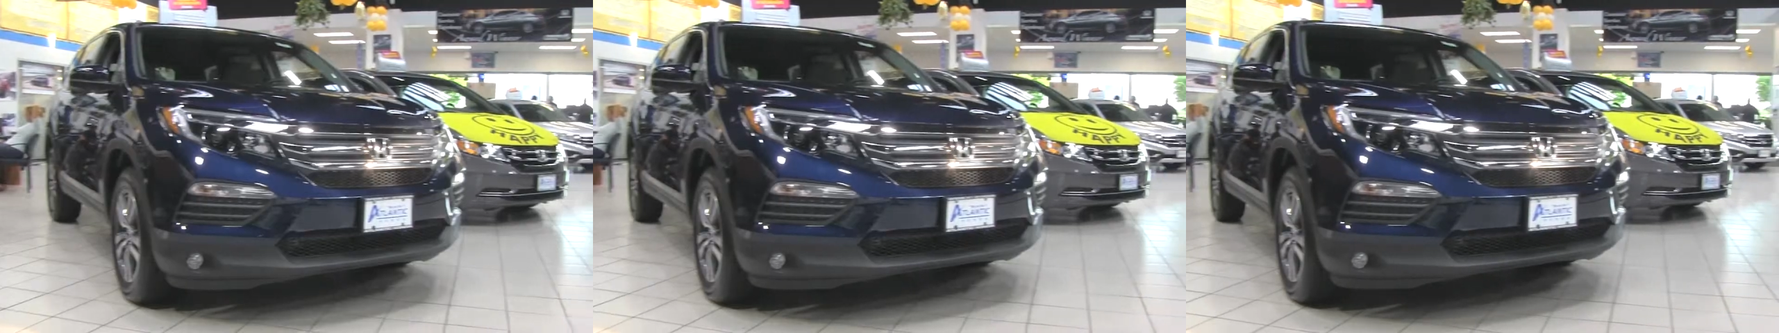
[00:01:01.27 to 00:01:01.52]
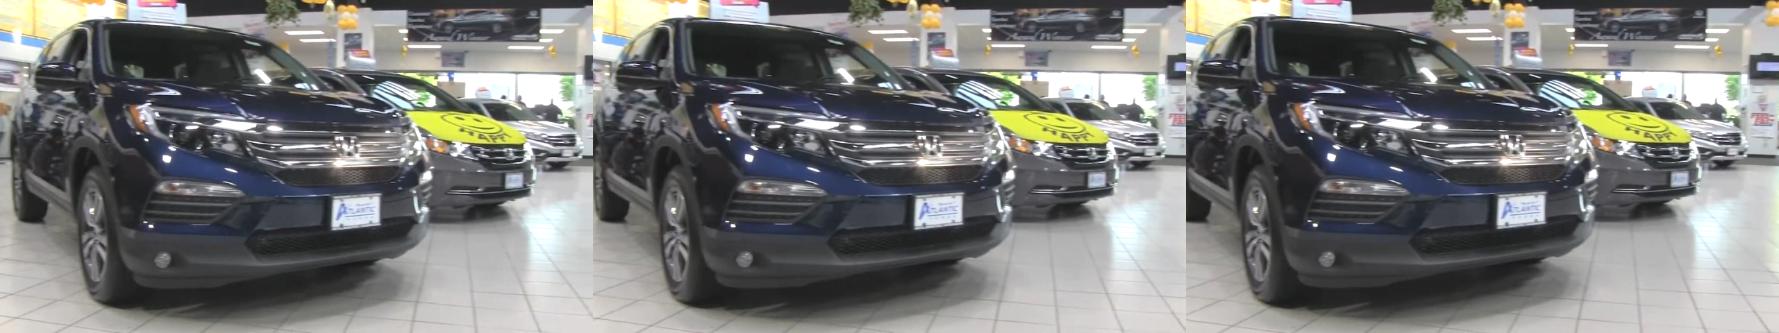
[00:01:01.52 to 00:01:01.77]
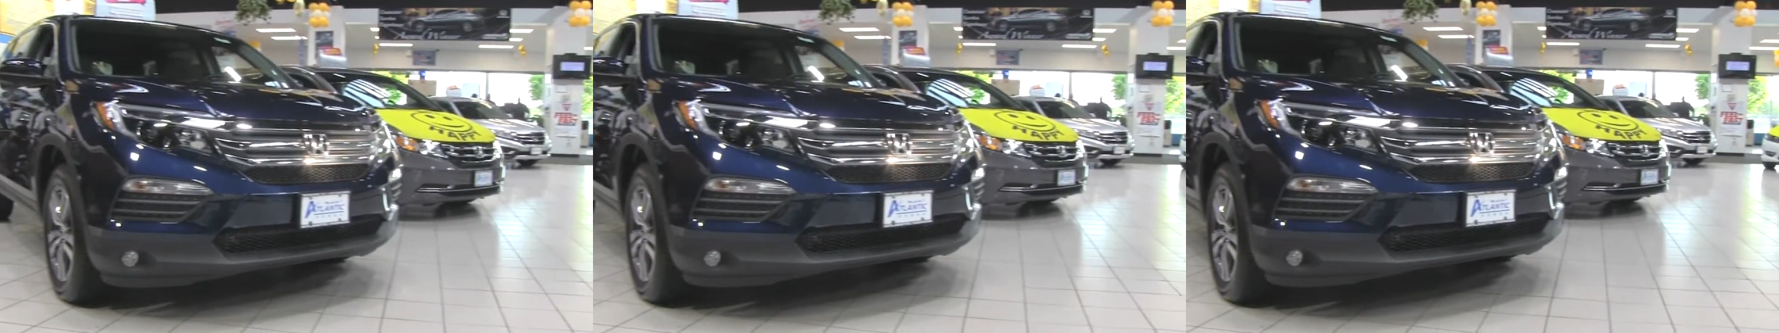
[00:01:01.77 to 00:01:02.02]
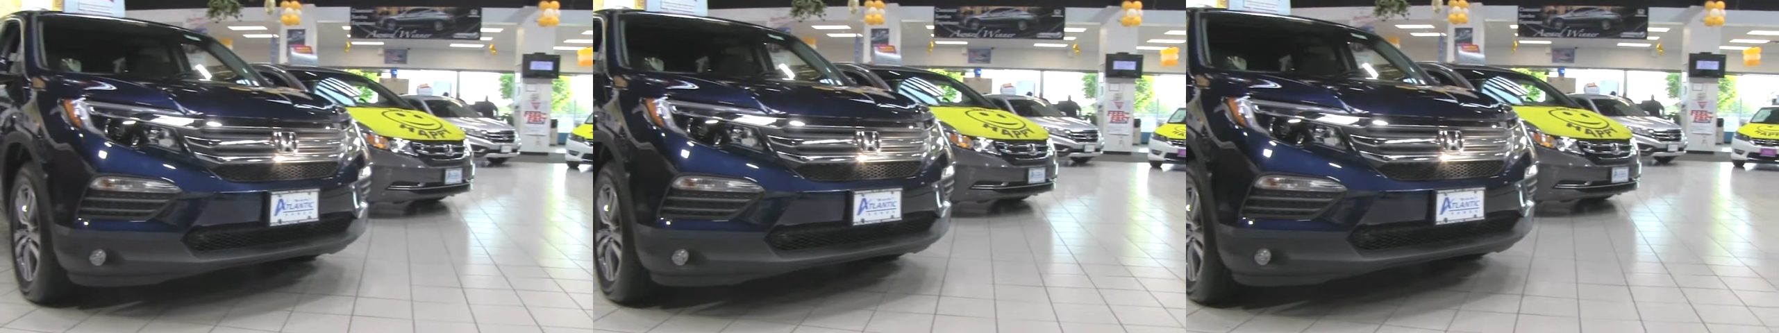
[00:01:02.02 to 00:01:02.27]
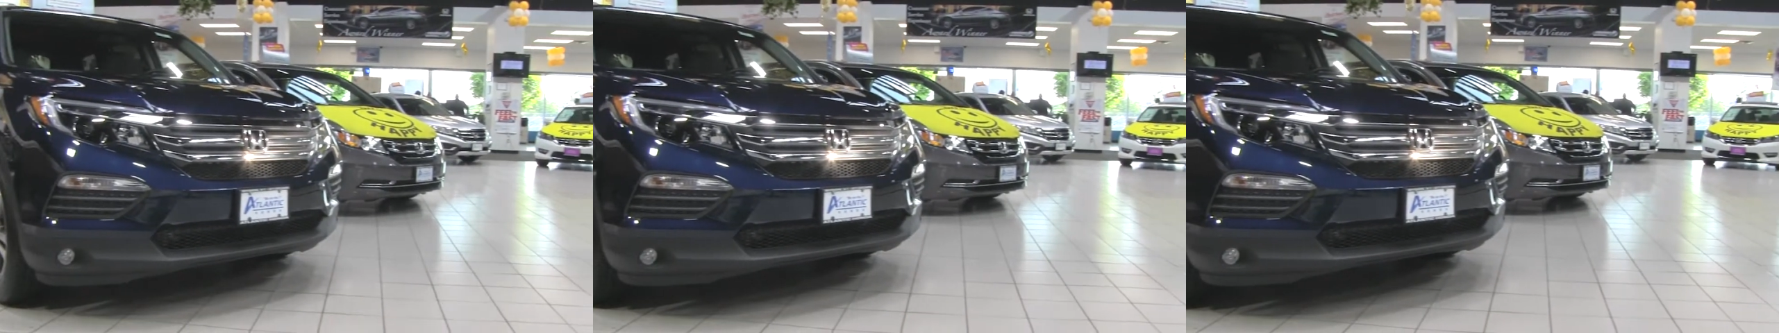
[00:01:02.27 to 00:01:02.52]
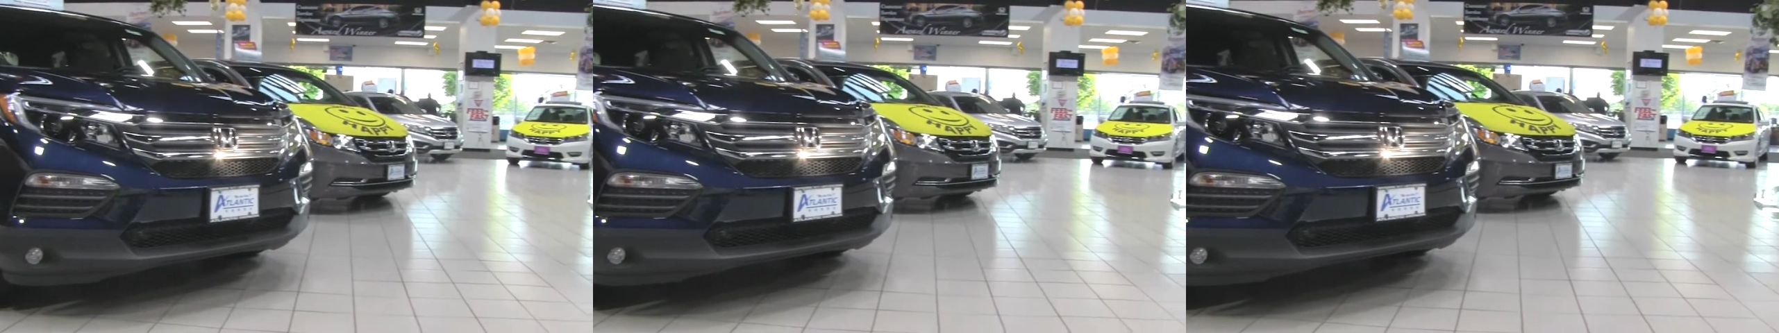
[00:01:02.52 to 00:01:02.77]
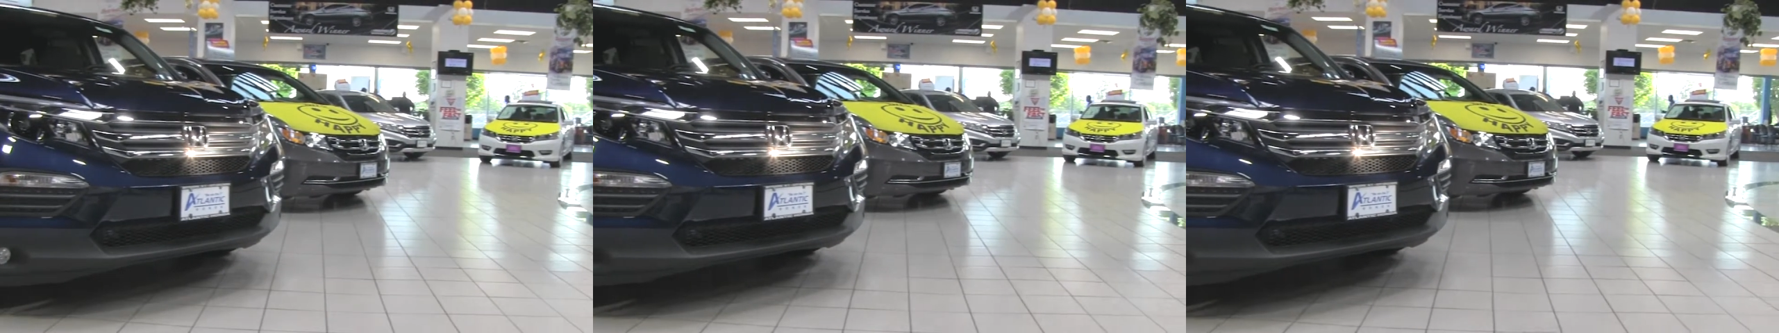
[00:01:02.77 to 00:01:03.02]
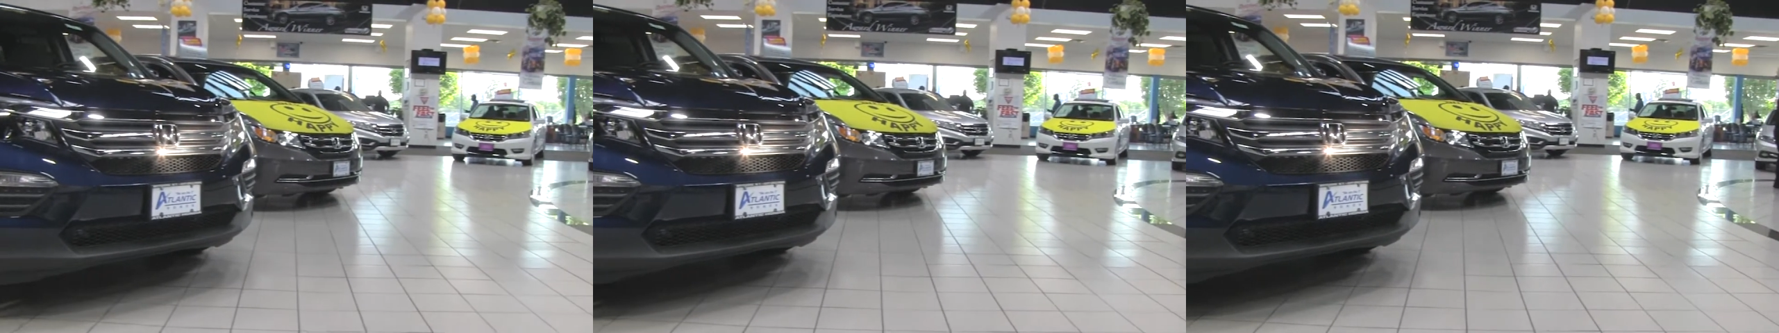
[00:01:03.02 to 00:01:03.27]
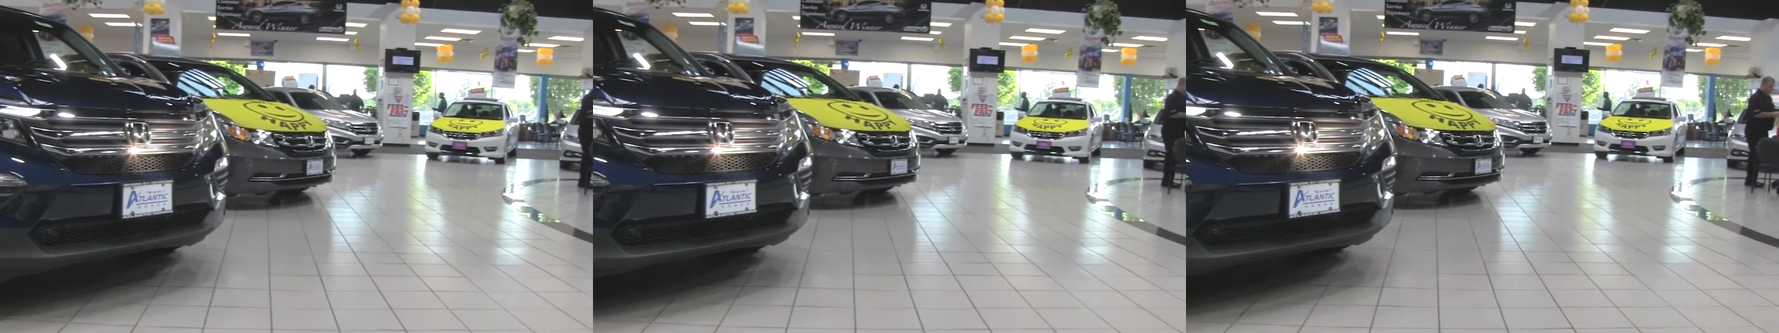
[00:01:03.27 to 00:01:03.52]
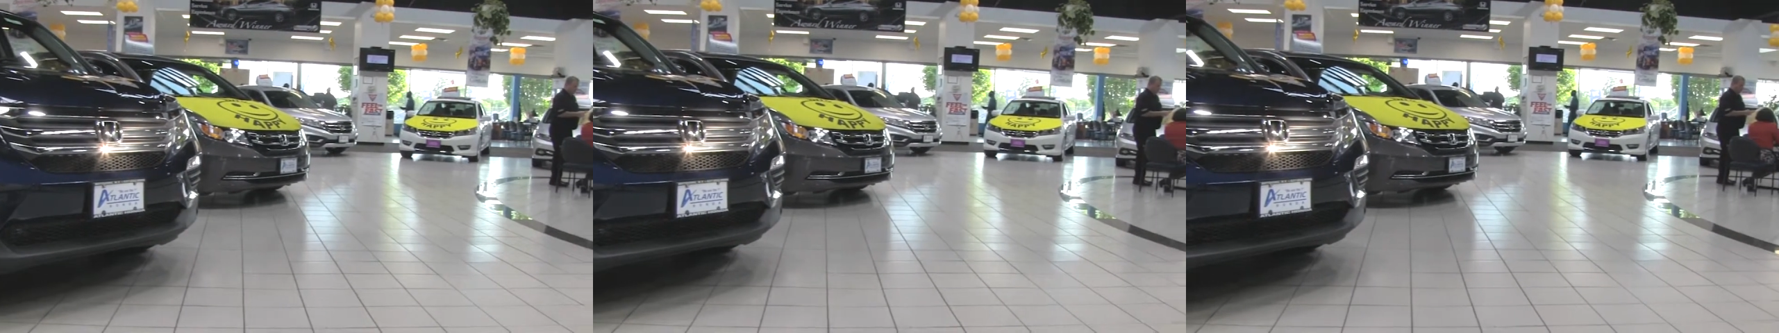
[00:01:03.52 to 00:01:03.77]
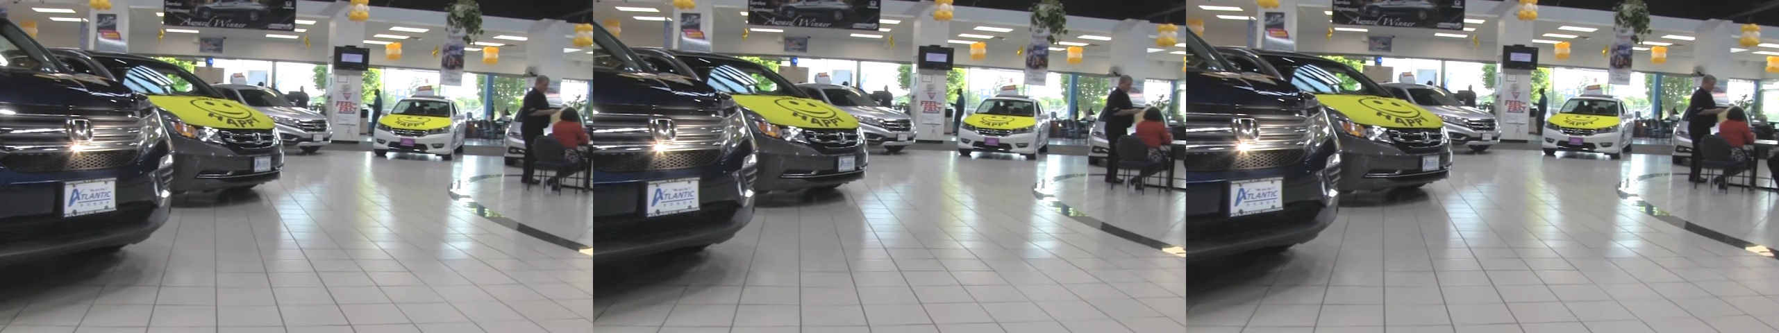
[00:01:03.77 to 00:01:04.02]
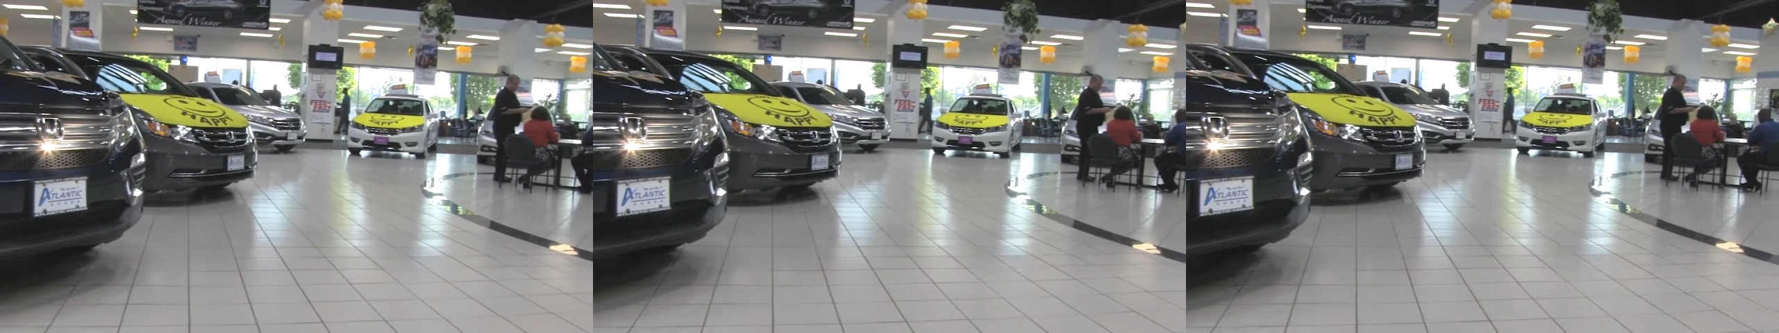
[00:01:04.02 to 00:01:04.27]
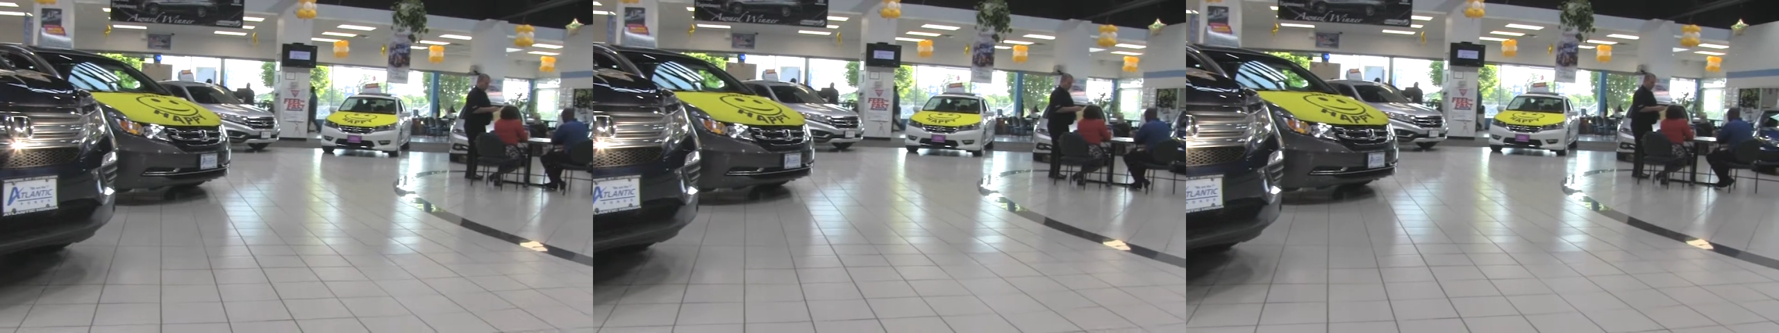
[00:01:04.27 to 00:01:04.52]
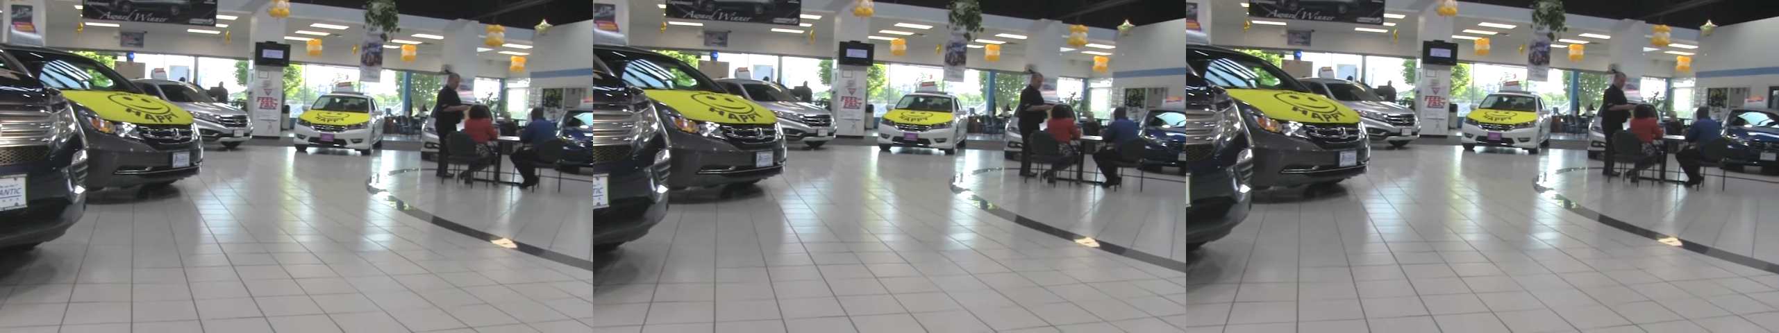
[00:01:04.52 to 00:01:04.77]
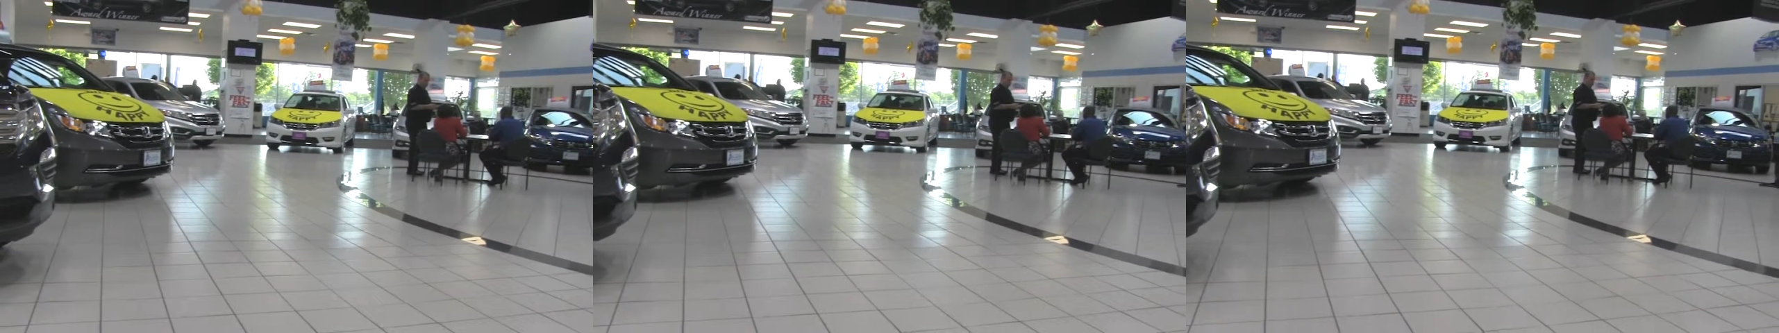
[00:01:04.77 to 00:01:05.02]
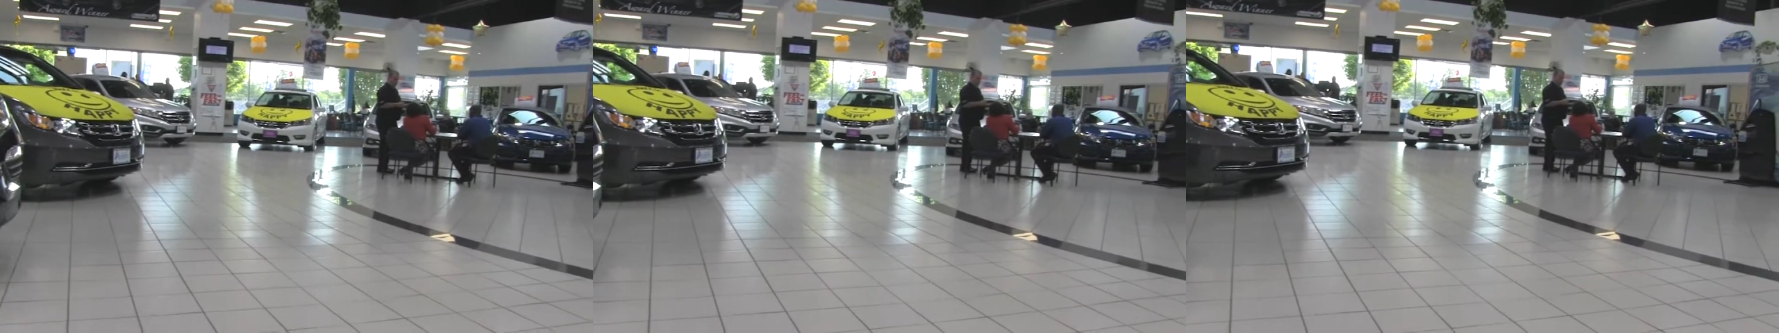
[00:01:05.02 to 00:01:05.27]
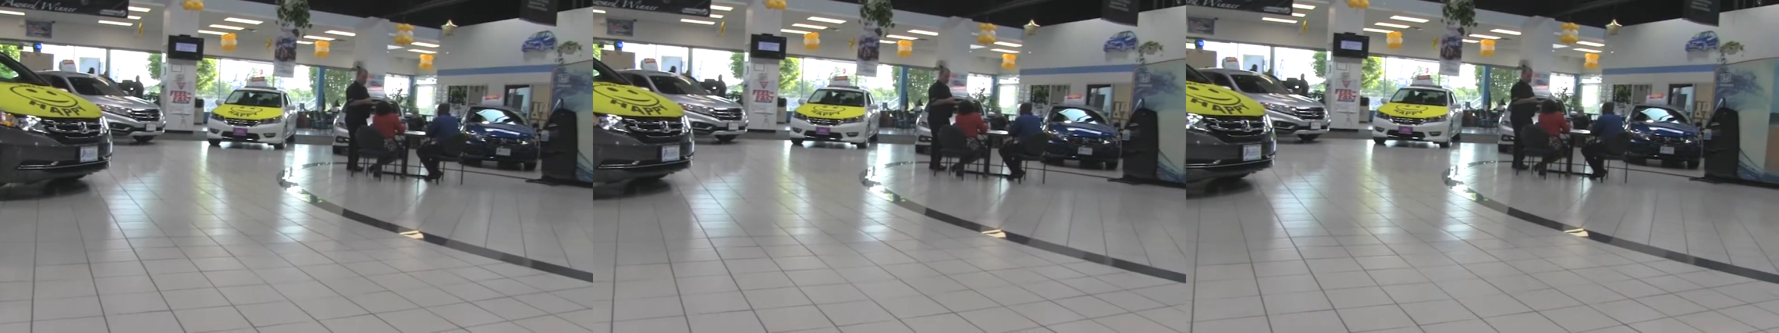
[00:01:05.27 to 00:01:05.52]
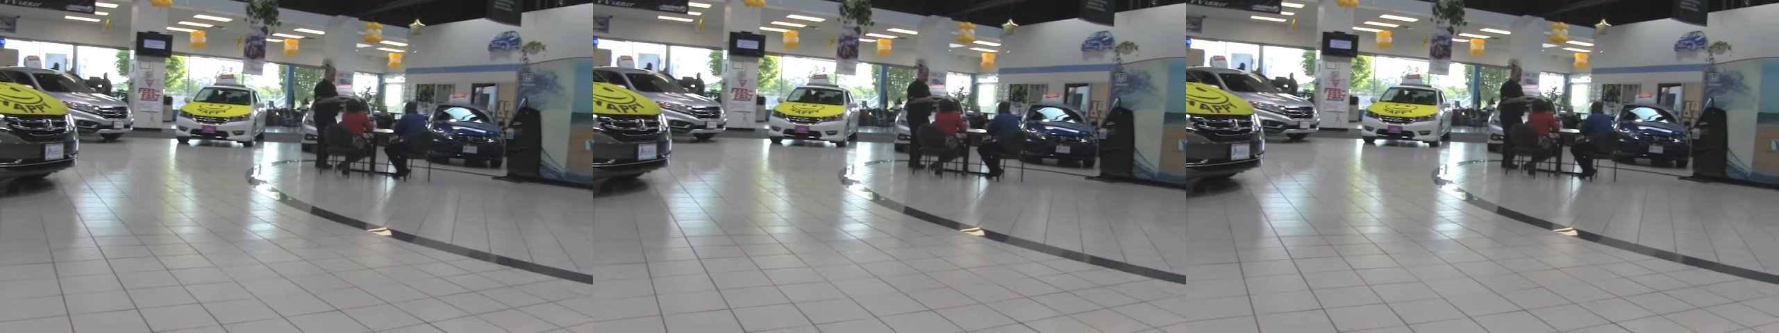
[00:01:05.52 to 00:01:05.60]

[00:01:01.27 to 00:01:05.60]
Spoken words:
[unreadable: no face in view]